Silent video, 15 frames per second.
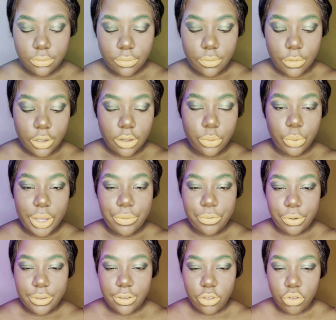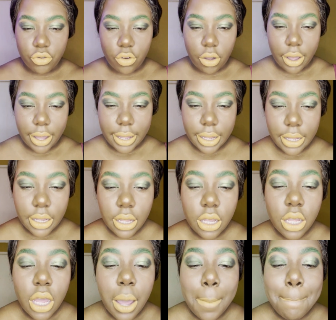I'm gonna wait for it to dry,
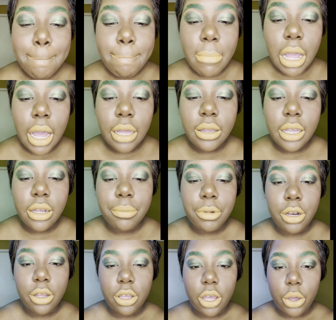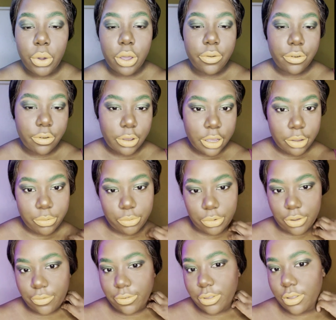and then I'm gonna go over it
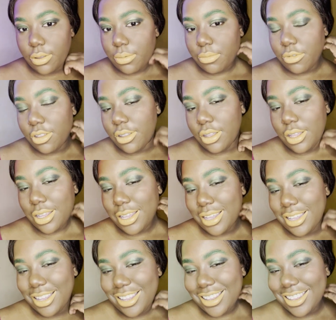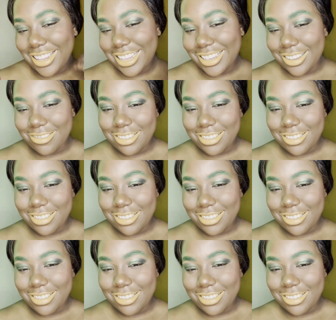with some